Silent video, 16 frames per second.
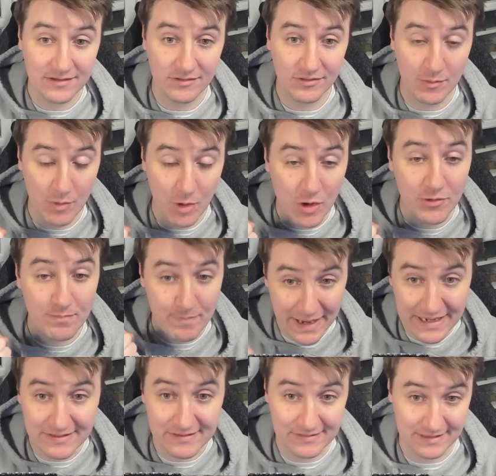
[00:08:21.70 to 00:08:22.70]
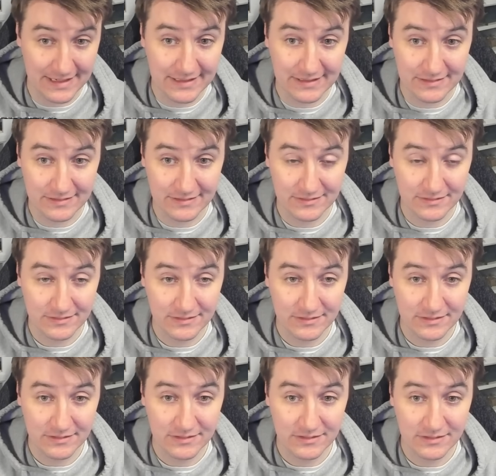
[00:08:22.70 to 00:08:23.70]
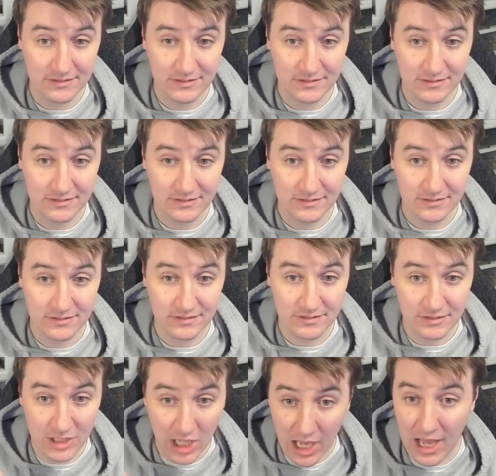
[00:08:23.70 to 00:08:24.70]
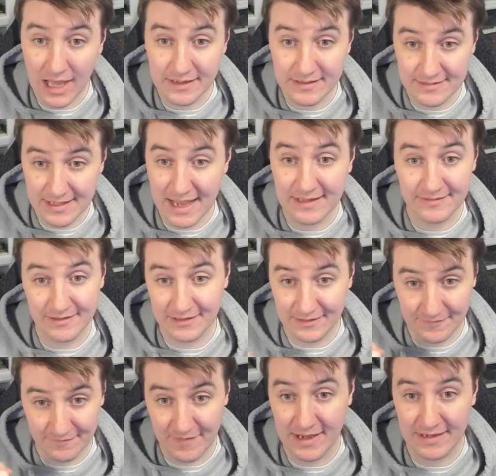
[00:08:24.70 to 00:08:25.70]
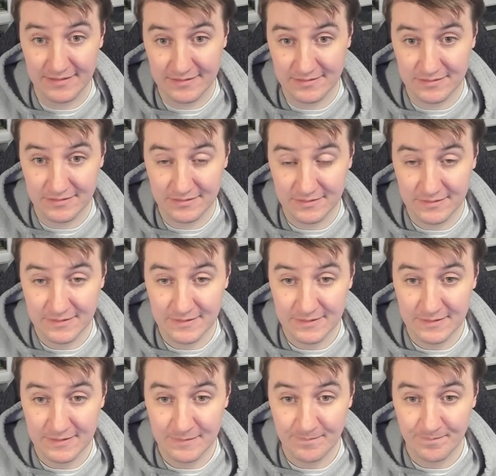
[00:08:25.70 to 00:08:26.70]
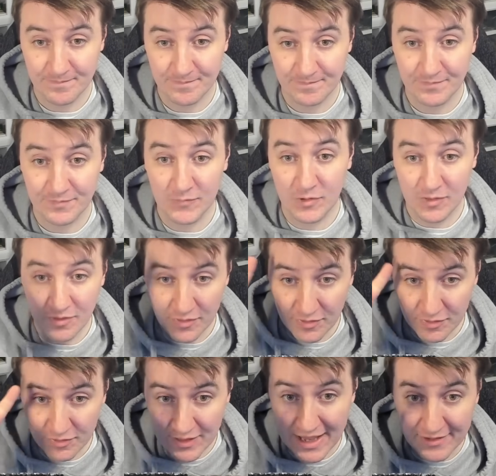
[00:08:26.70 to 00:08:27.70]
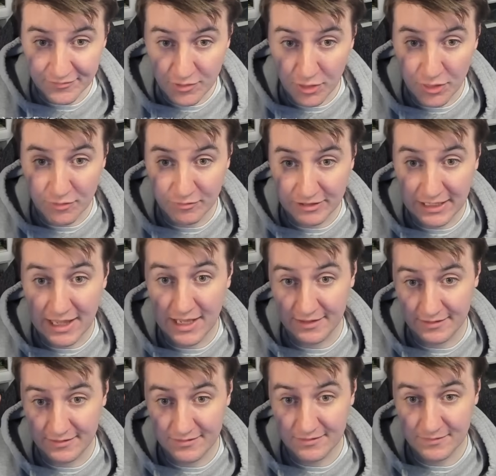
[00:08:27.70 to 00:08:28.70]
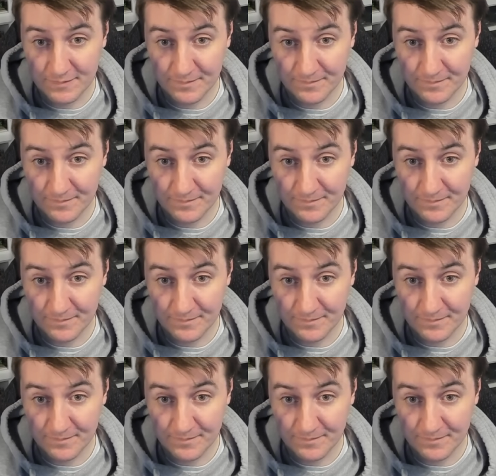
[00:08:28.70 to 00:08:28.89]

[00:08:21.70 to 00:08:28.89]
most basic guard tactical advice. That's the 3 lines.